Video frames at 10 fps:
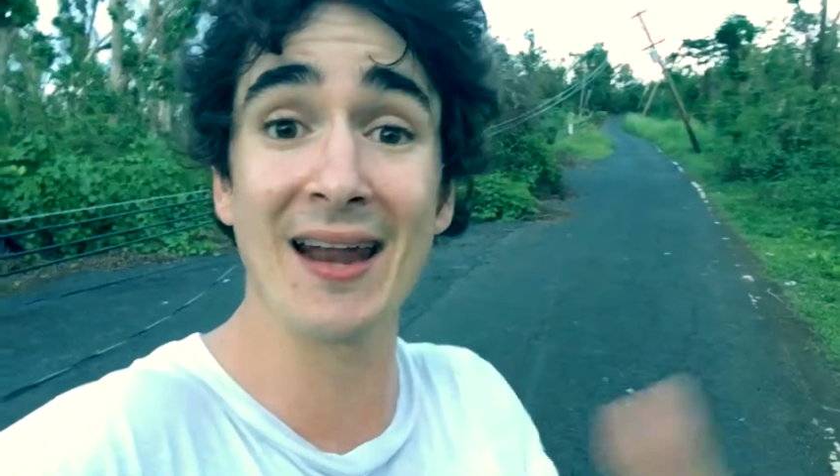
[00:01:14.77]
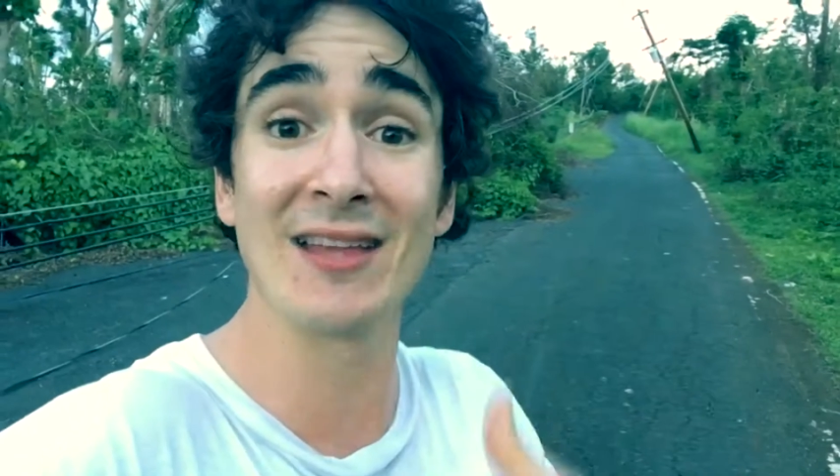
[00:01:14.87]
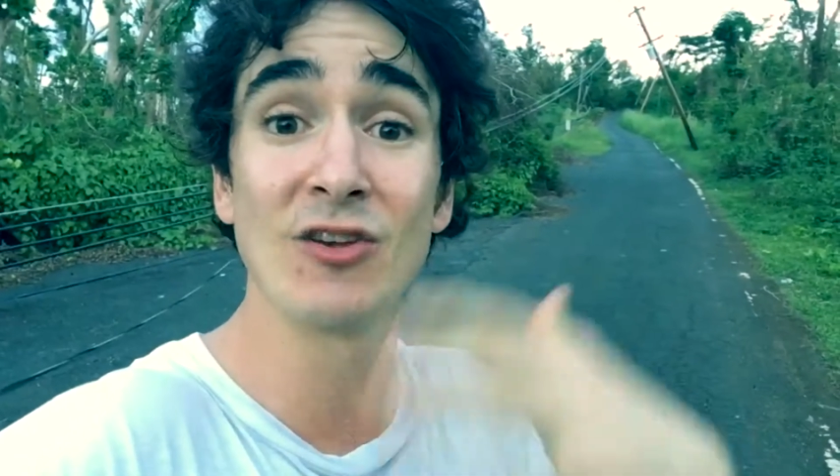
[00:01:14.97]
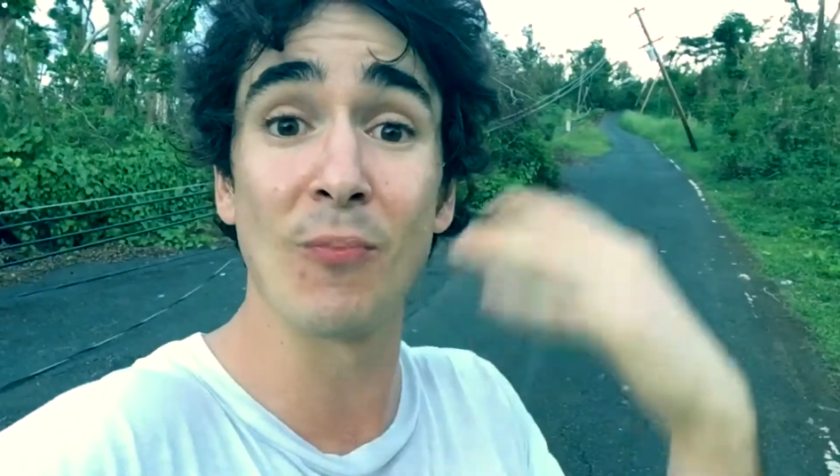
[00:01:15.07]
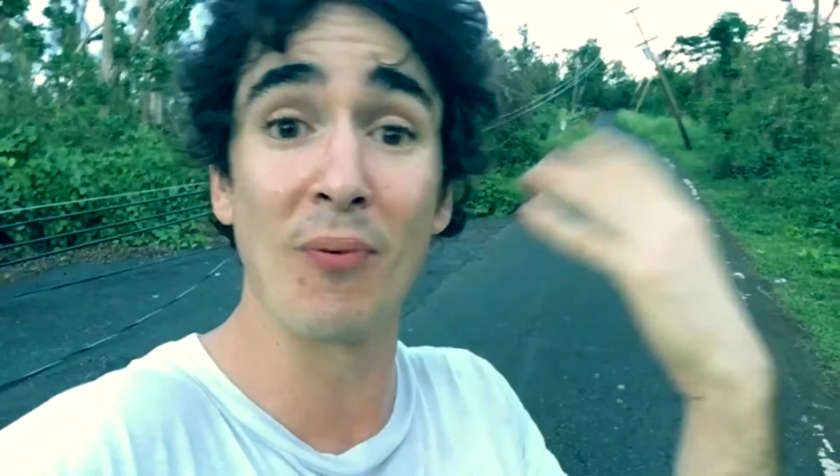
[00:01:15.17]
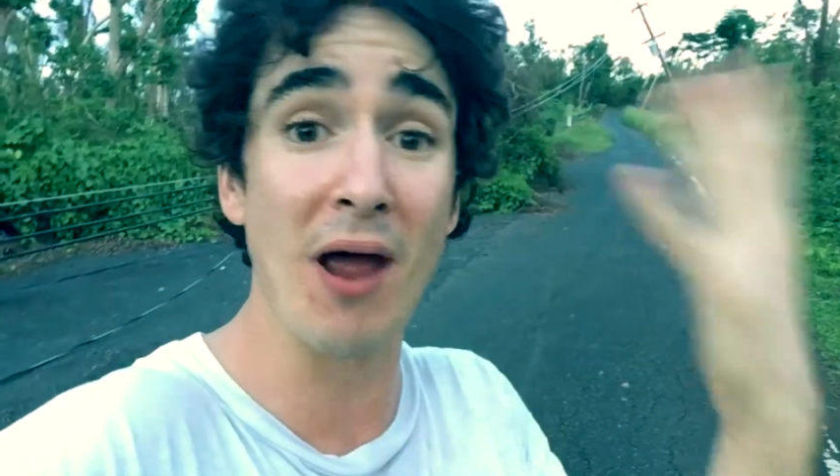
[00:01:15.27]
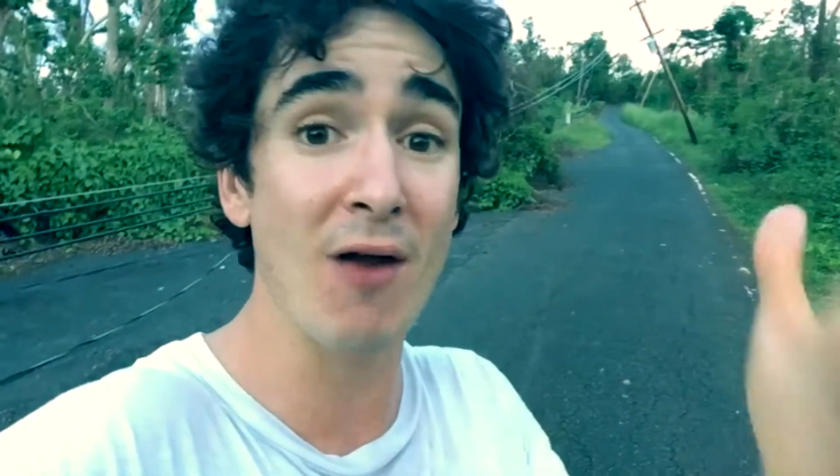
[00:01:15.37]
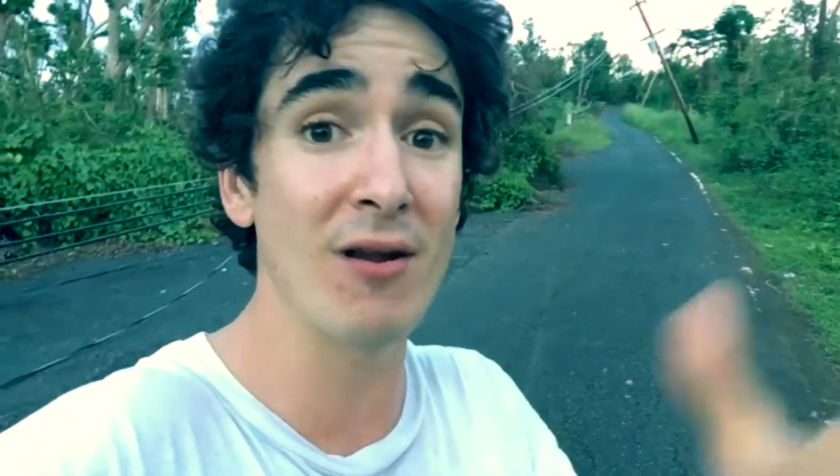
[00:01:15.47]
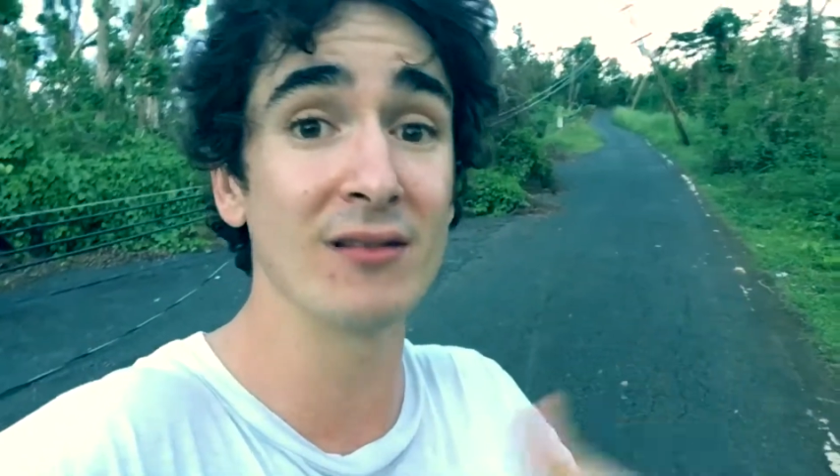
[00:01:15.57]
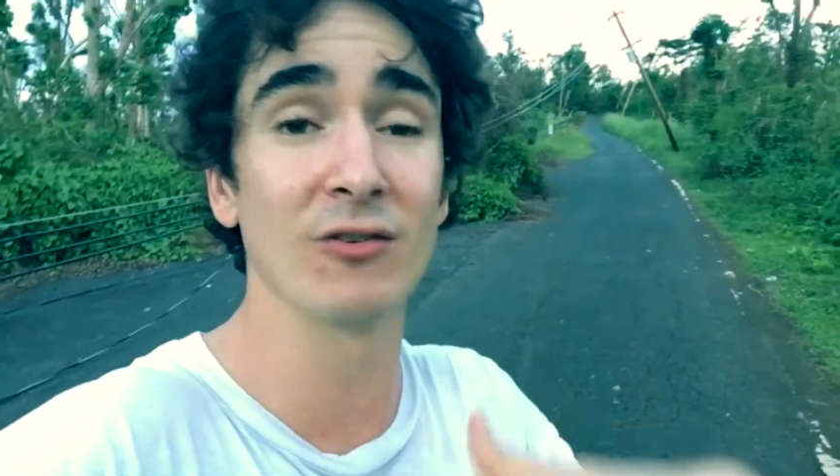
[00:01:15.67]
and your
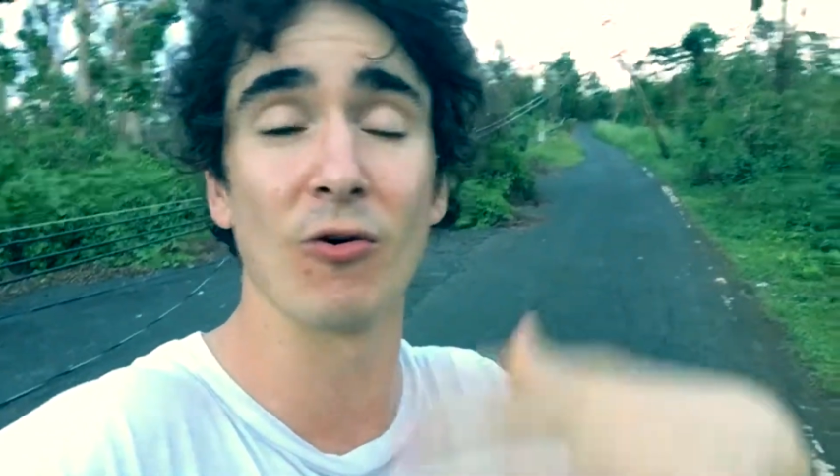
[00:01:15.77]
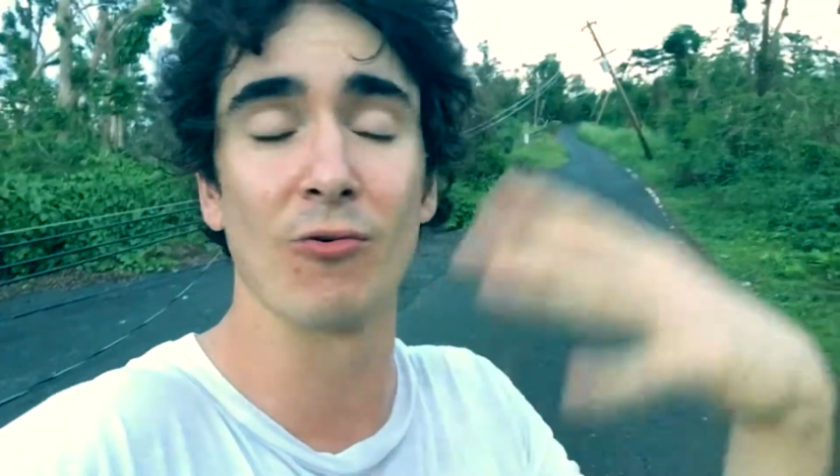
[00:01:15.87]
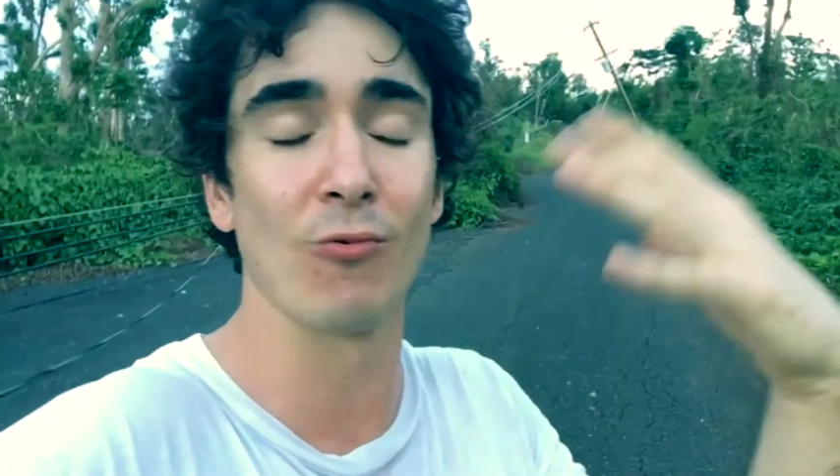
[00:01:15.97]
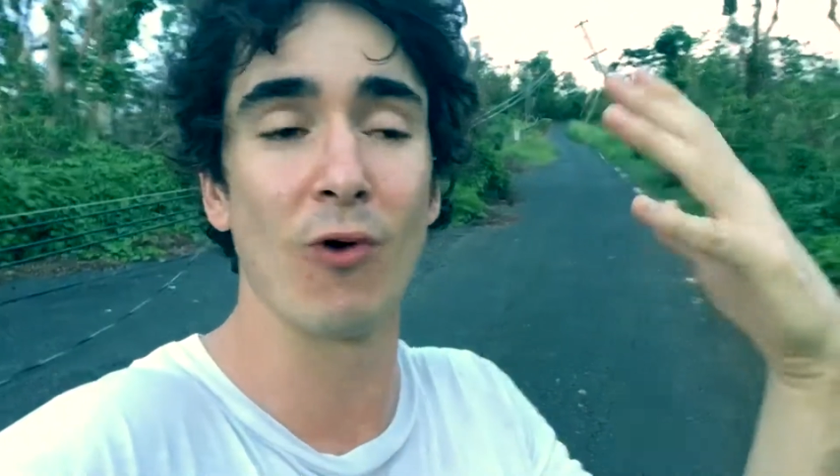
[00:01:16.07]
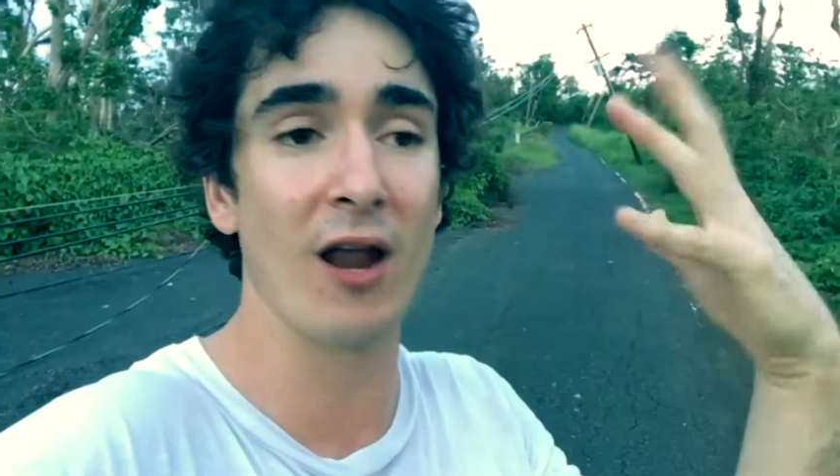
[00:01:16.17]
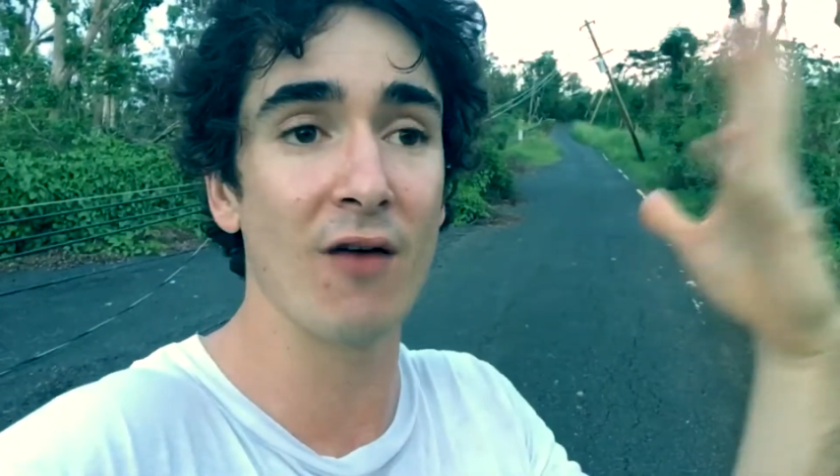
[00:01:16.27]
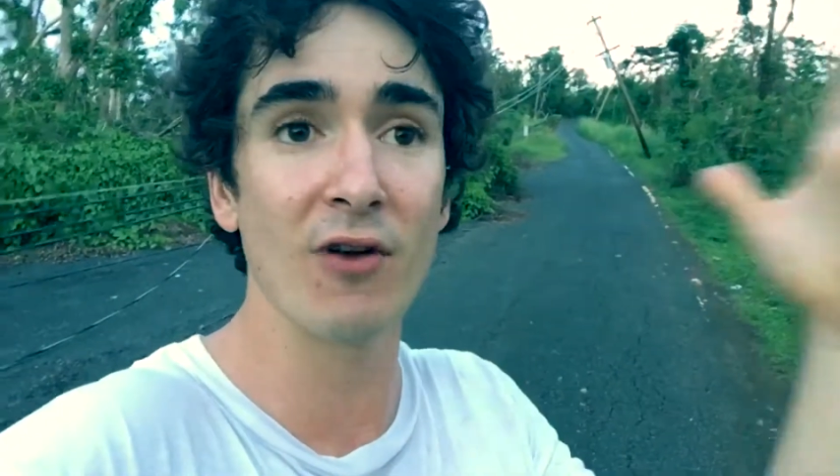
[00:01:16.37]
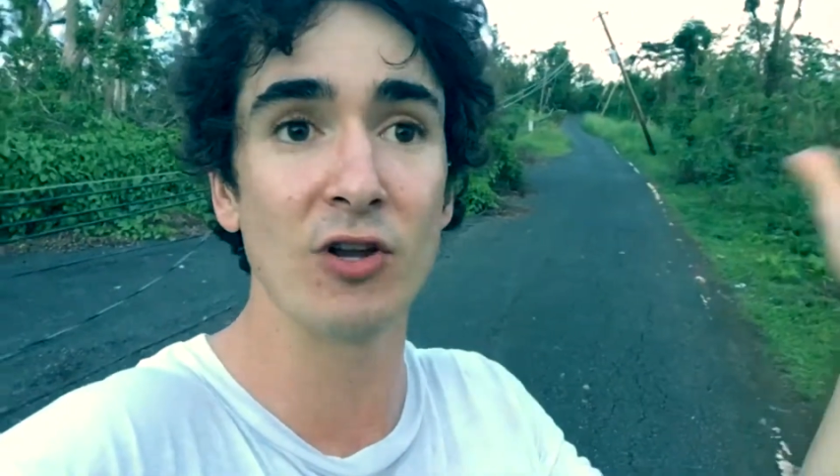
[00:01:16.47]
parents or whatever,